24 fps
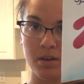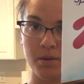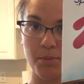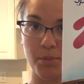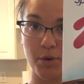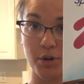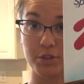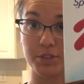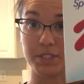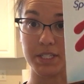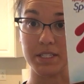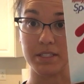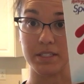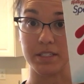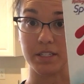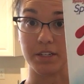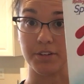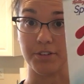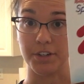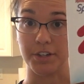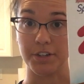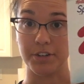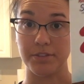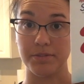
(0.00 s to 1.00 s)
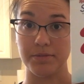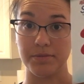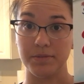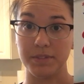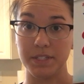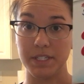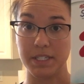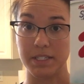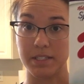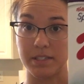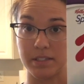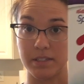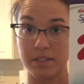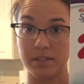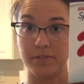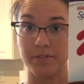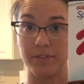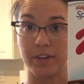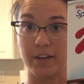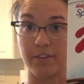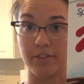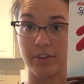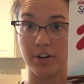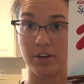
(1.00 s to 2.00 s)
protein cereal, this
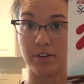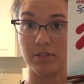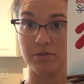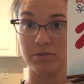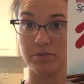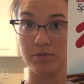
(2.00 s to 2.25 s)
flavor,